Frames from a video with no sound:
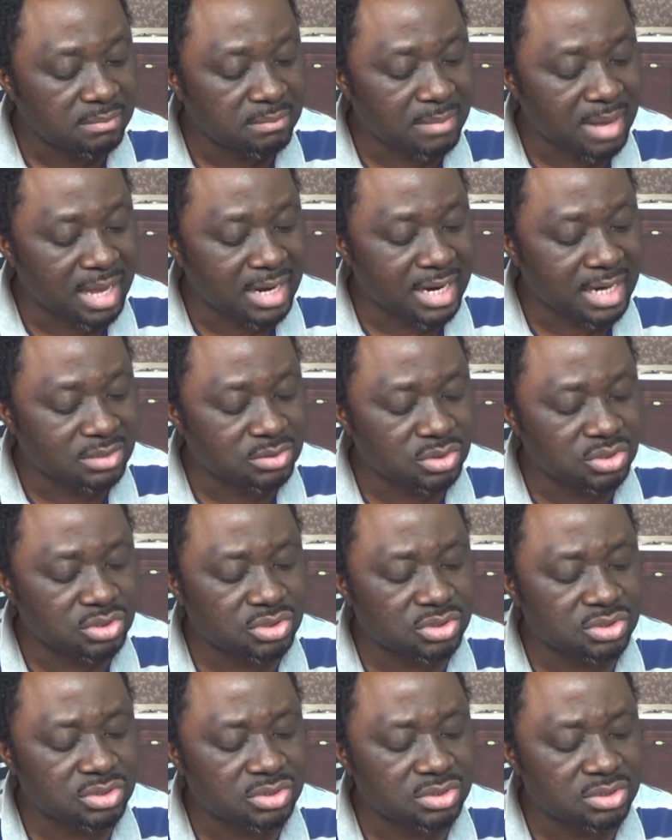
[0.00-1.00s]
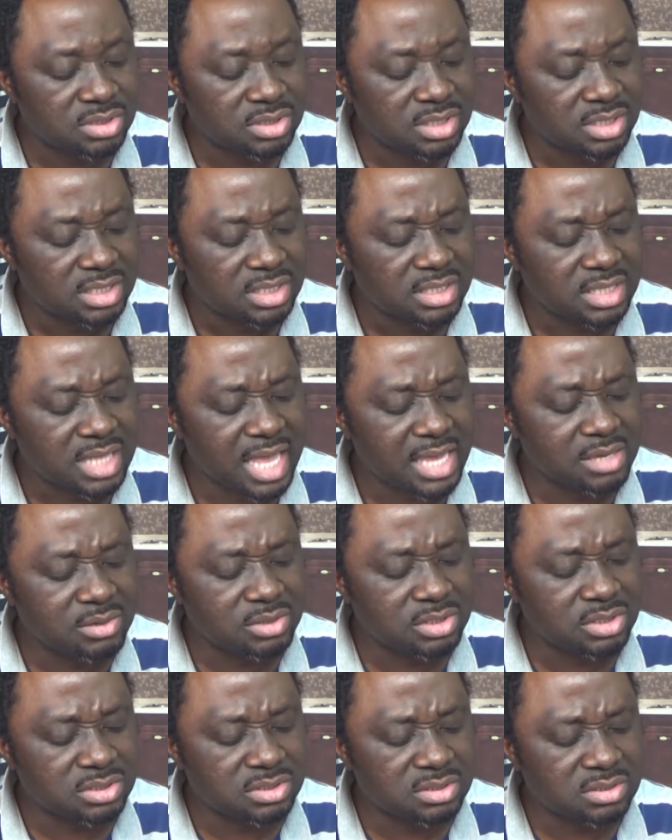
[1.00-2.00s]
Maradosh.
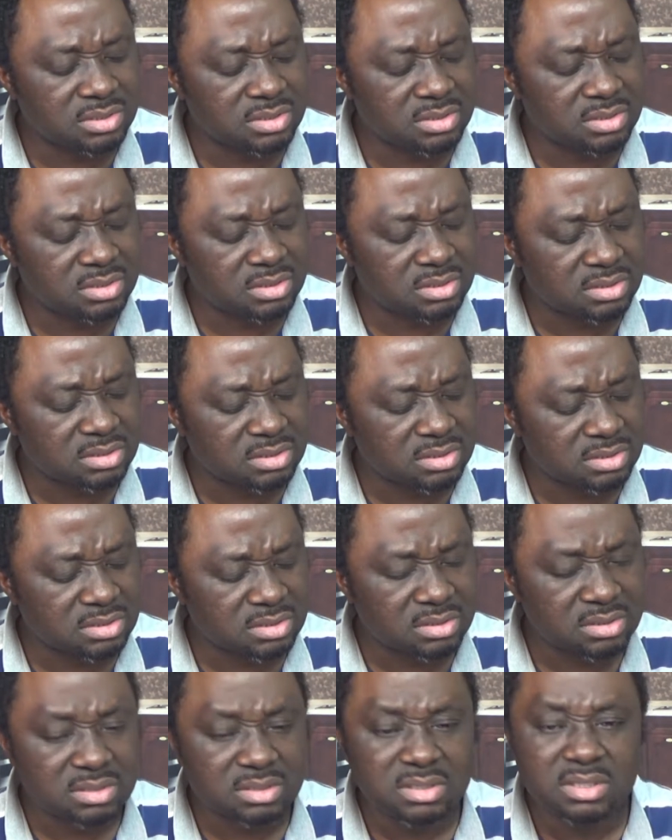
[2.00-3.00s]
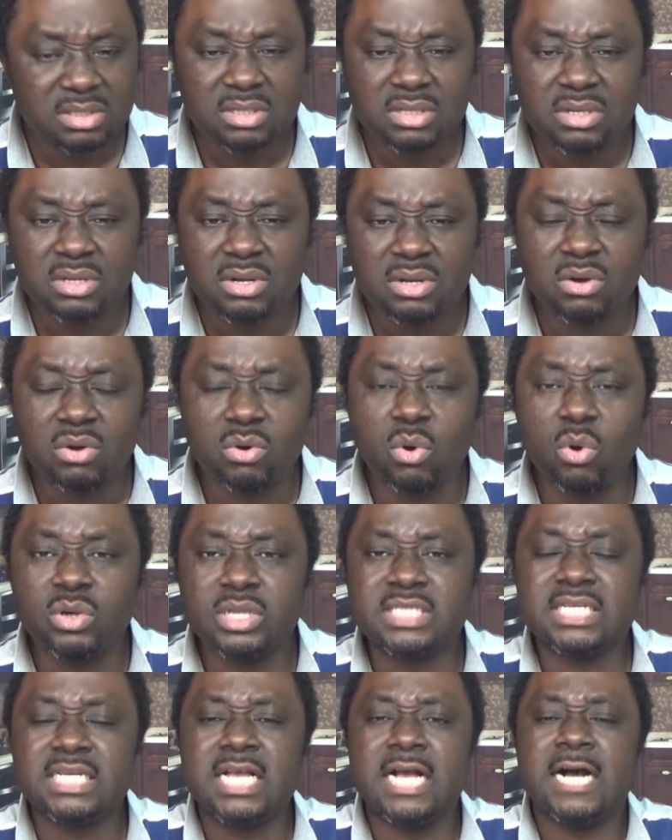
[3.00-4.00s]
Thank you, Jesus.
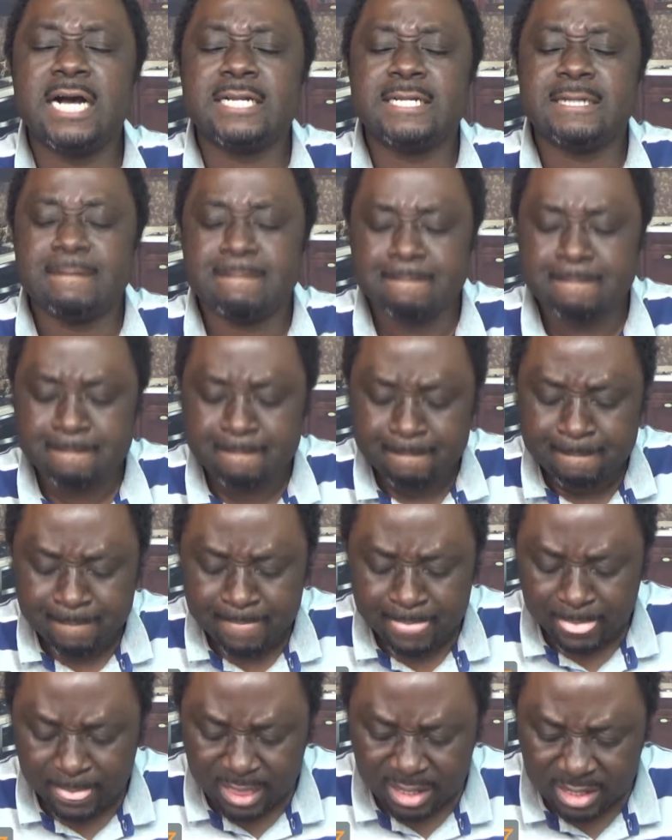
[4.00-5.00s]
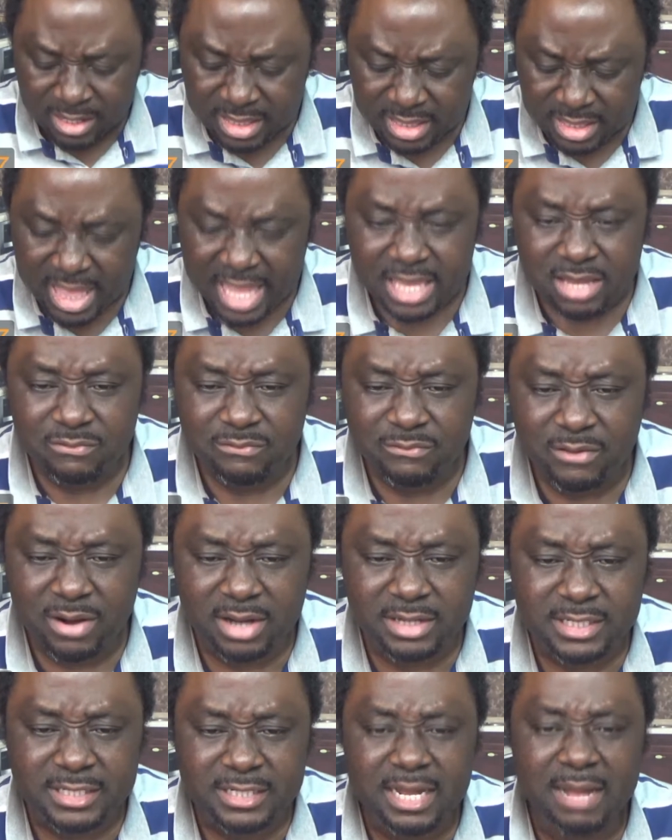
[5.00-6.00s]
Glory to God. Thank you,
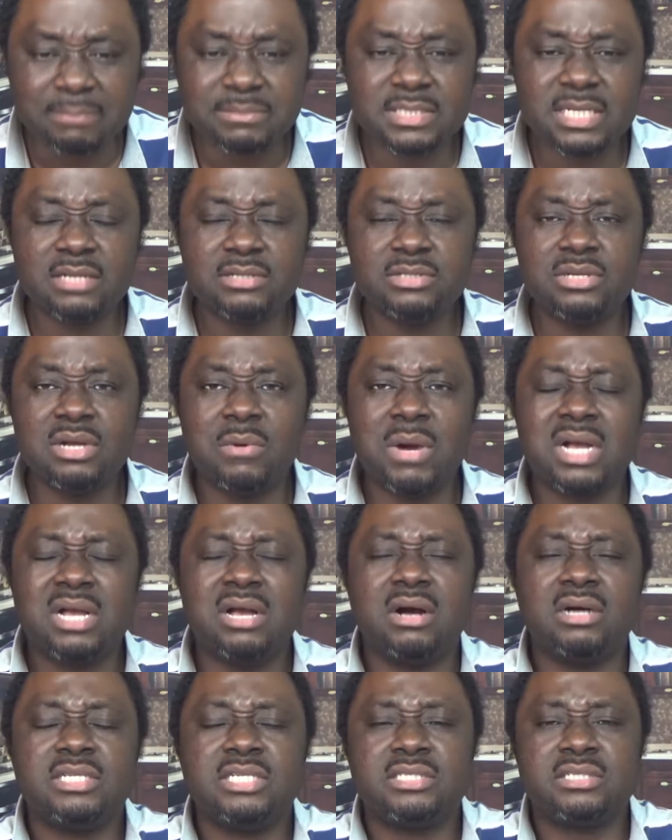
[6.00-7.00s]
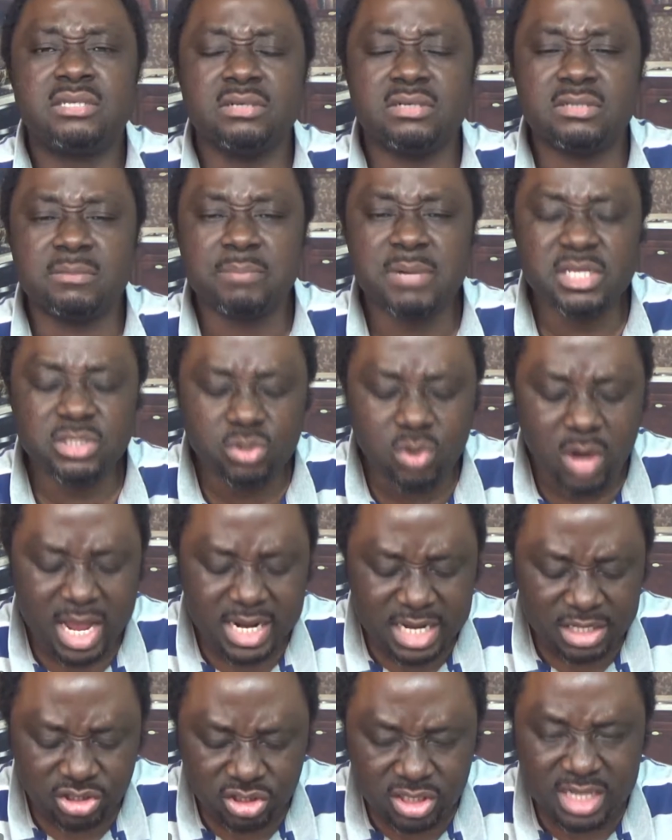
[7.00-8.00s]
Father. I'm telling you, our God is good. Please go
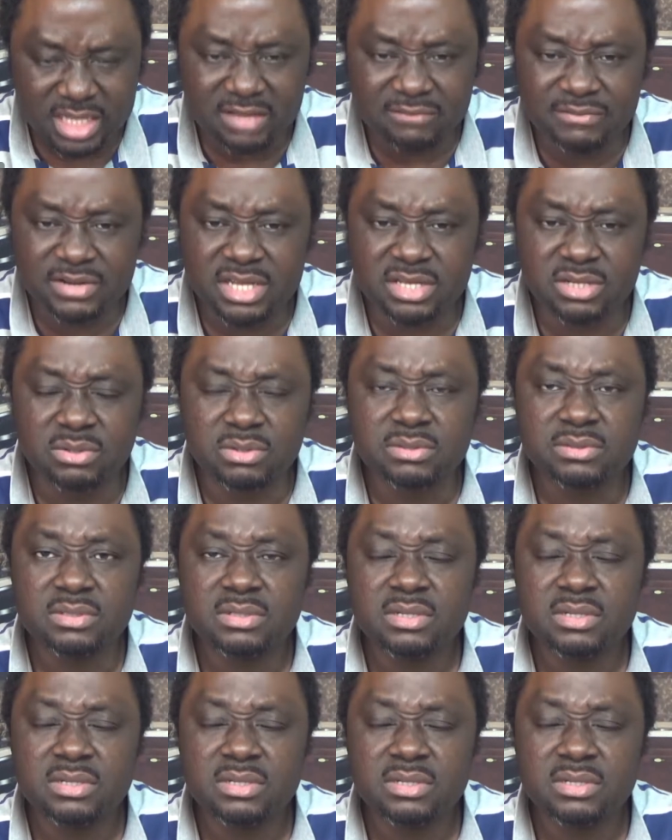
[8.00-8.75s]
ahead and share the video.